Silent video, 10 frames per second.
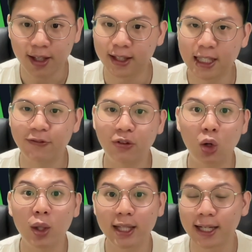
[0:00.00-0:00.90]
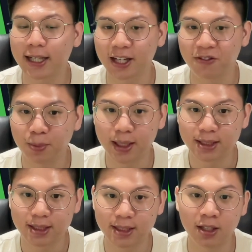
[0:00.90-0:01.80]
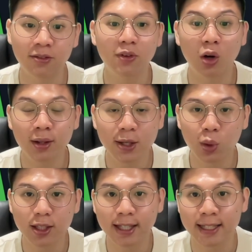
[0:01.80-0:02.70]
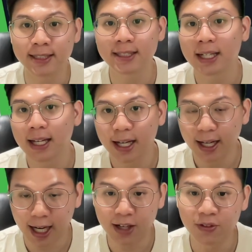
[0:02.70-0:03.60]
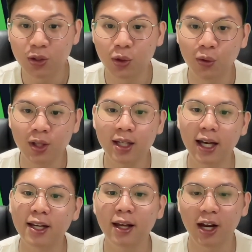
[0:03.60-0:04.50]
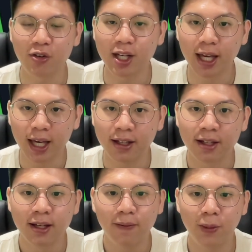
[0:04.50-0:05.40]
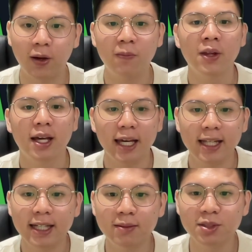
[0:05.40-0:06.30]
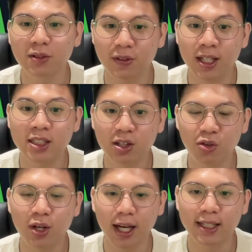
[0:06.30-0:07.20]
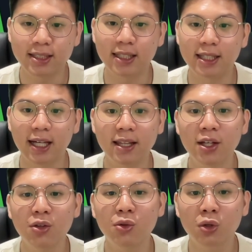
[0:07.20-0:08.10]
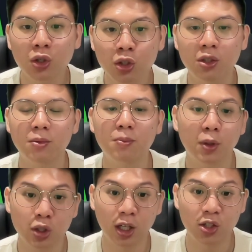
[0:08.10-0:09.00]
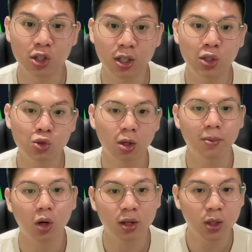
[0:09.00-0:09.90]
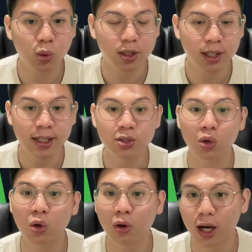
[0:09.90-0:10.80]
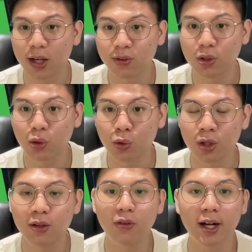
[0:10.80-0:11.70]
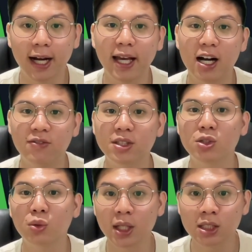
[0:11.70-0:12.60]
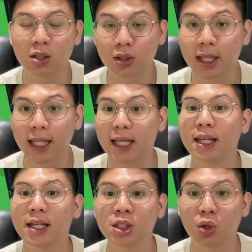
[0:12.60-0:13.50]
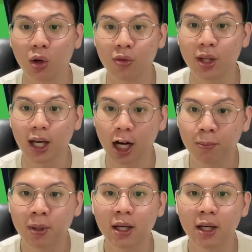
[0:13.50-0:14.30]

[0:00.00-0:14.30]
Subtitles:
I think the forward line kind of picks itself. Ollie Watkins, Ivan Toney, and Harry Kane. Now, in terms of these three assets, I think you could potentially swap Ollie Watkins or Ivan Toney for Kai Havertz, who is looking like he is on the up,